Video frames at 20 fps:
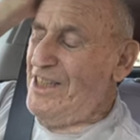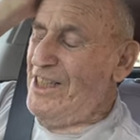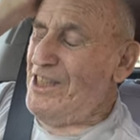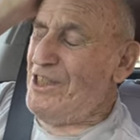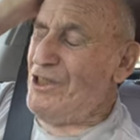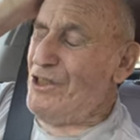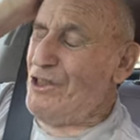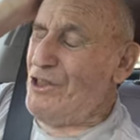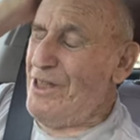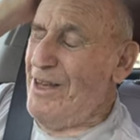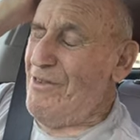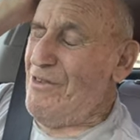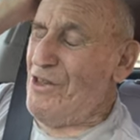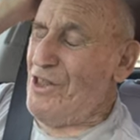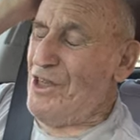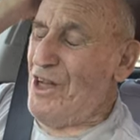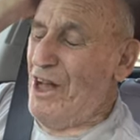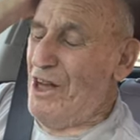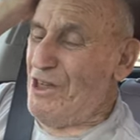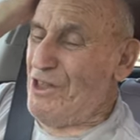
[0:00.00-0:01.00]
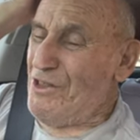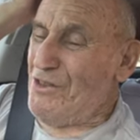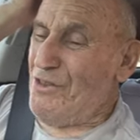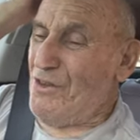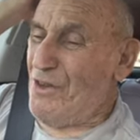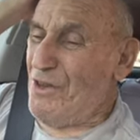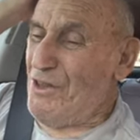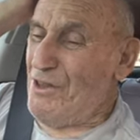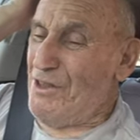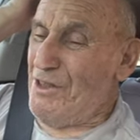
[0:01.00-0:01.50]
six or seven dollars
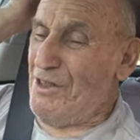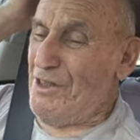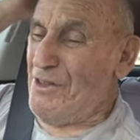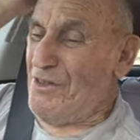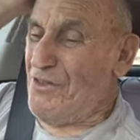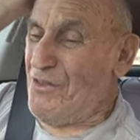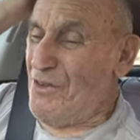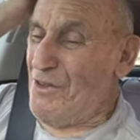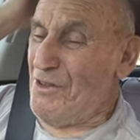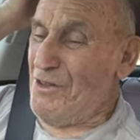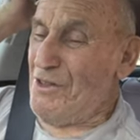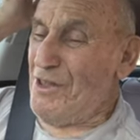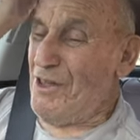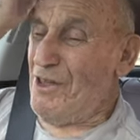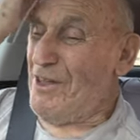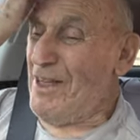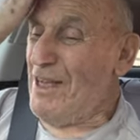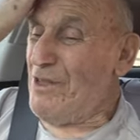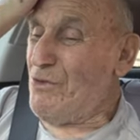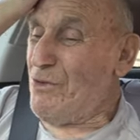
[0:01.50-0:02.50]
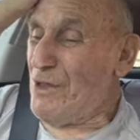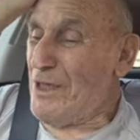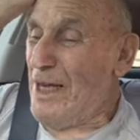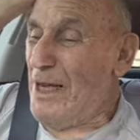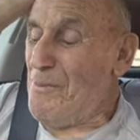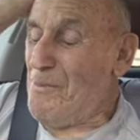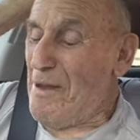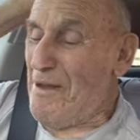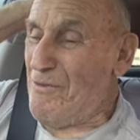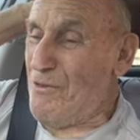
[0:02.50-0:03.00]
for uh, for dinner. That's what
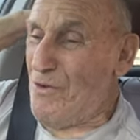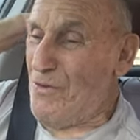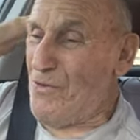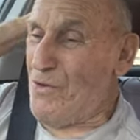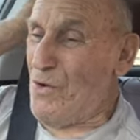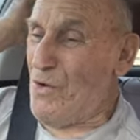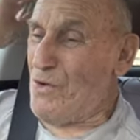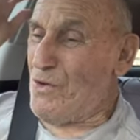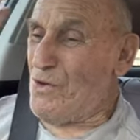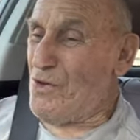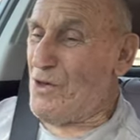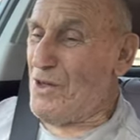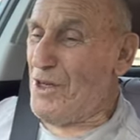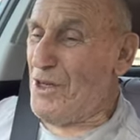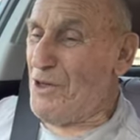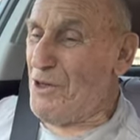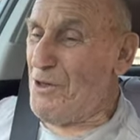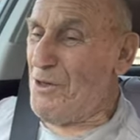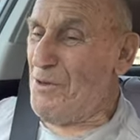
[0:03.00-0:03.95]
I pay for frozen dinner.